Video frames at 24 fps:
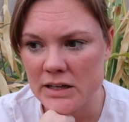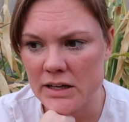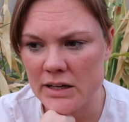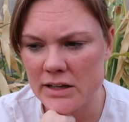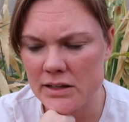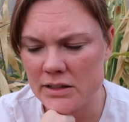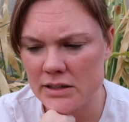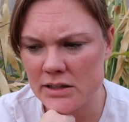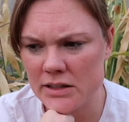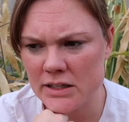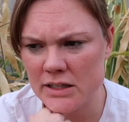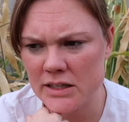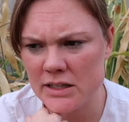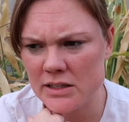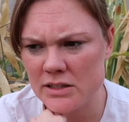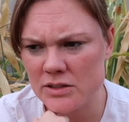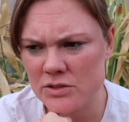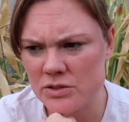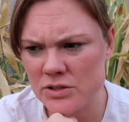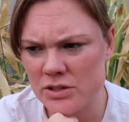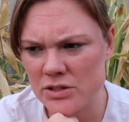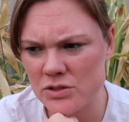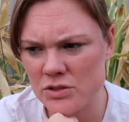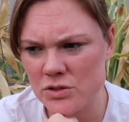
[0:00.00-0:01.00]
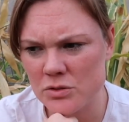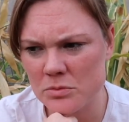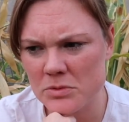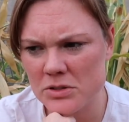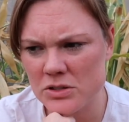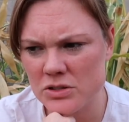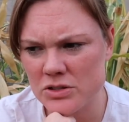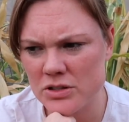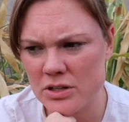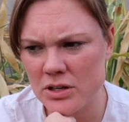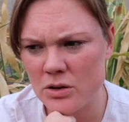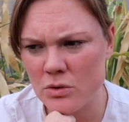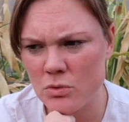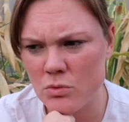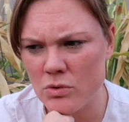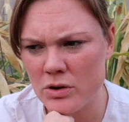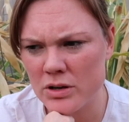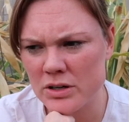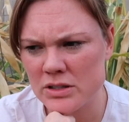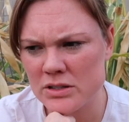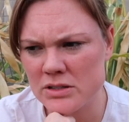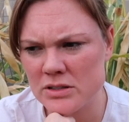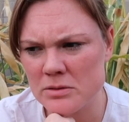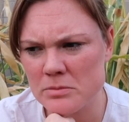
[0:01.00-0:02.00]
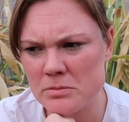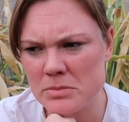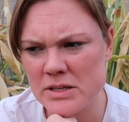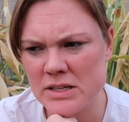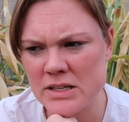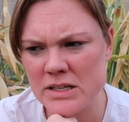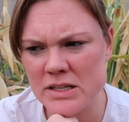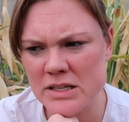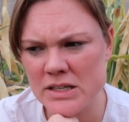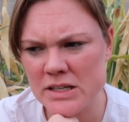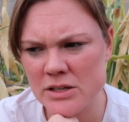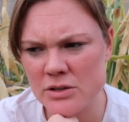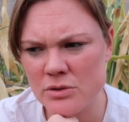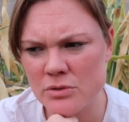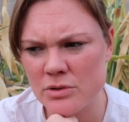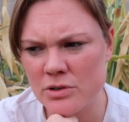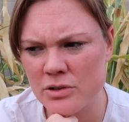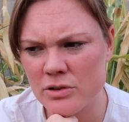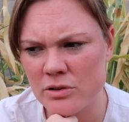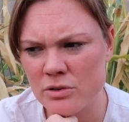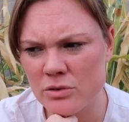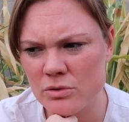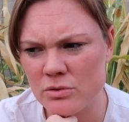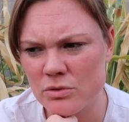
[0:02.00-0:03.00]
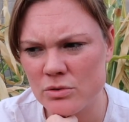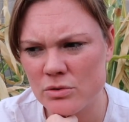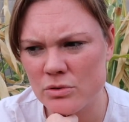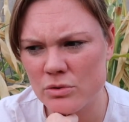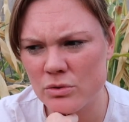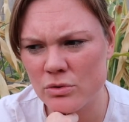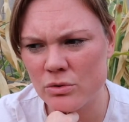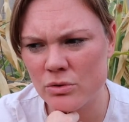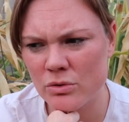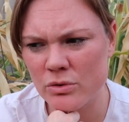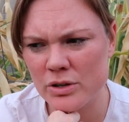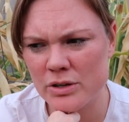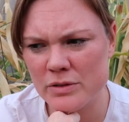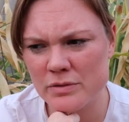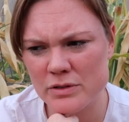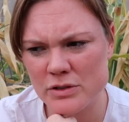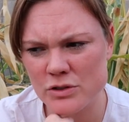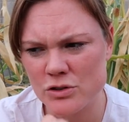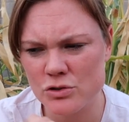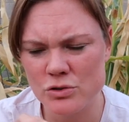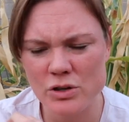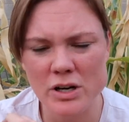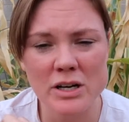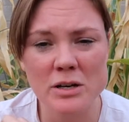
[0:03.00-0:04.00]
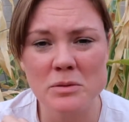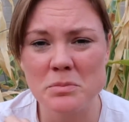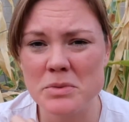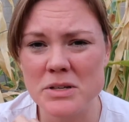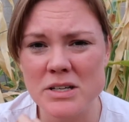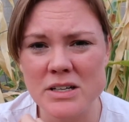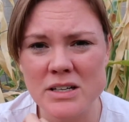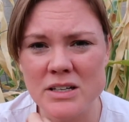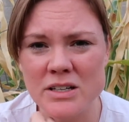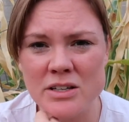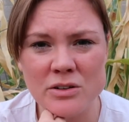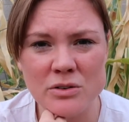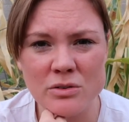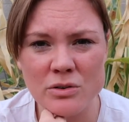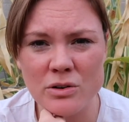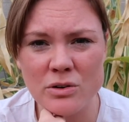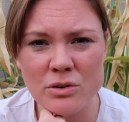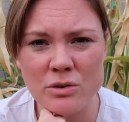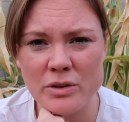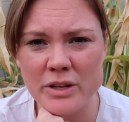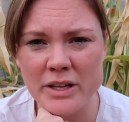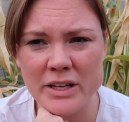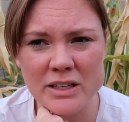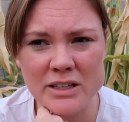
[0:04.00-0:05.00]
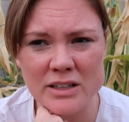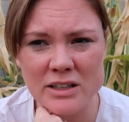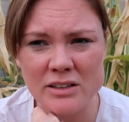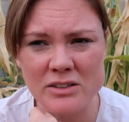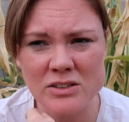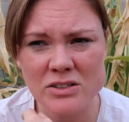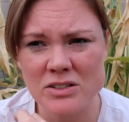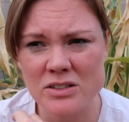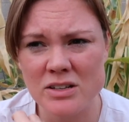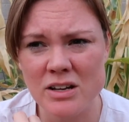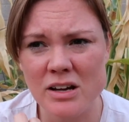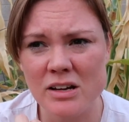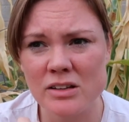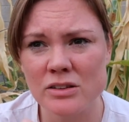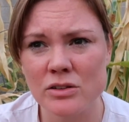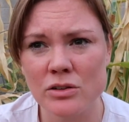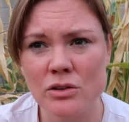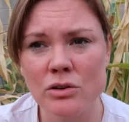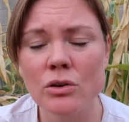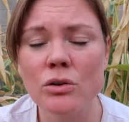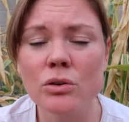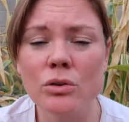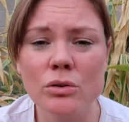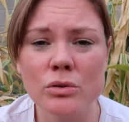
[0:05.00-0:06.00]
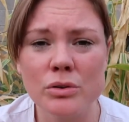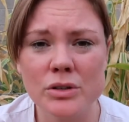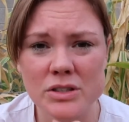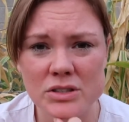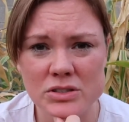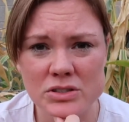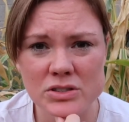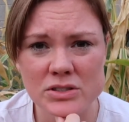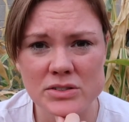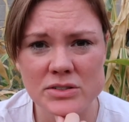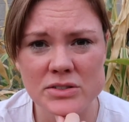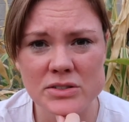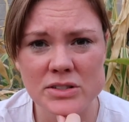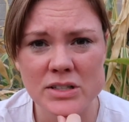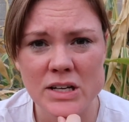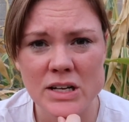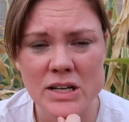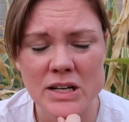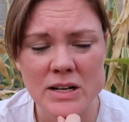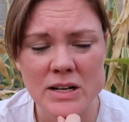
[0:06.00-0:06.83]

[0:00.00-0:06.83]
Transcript: And again, it's not so much that I wanted to be a hero or even try to be a hero, like that's not the goal. It's just